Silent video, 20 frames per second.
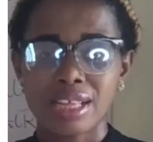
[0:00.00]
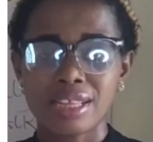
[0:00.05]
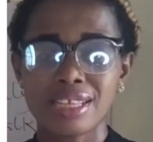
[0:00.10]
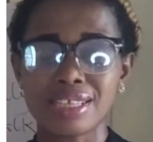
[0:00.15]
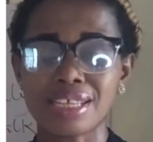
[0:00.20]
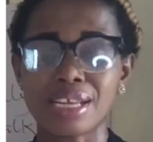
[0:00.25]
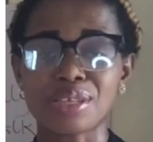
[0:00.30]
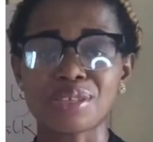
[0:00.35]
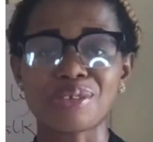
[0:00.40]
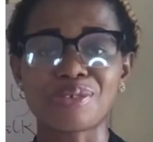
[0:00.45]

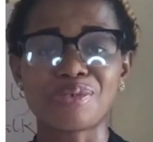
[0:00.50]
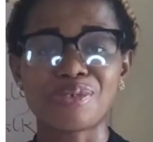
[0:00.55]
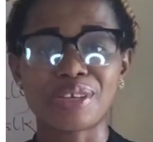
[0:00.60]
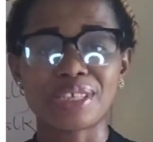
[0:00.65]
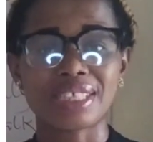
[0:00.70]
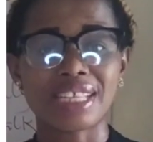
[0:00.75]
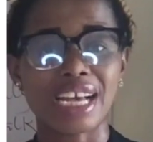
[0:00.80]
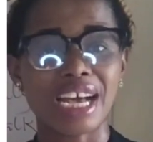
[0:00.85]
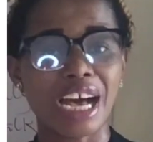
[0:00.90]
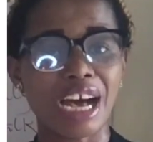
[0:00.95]
These are some
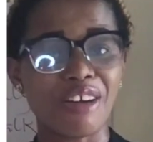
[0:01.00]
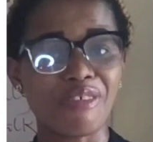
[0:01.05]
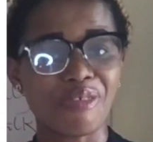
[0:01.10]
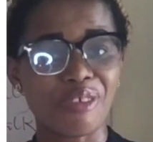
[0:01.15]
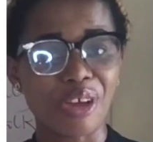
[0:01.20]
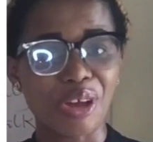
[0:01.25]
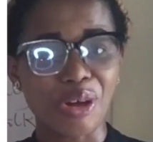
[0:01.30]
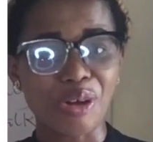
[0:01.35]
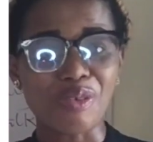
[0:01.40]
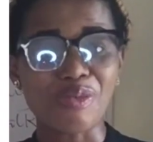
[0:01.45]
words that have
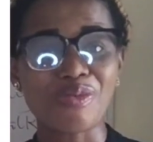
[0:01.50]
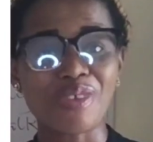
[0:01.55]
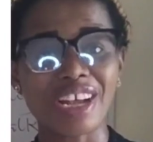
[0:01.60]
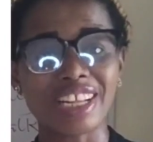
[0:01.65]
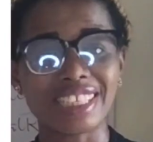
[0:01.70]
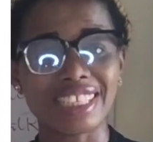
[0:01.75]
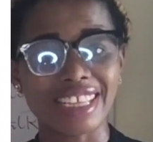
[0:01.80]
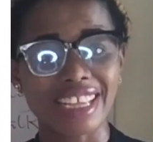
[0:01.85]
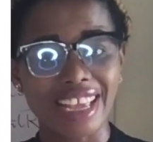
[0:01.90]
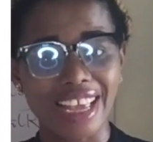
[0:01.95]
L,
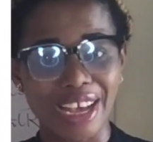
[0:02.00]
where the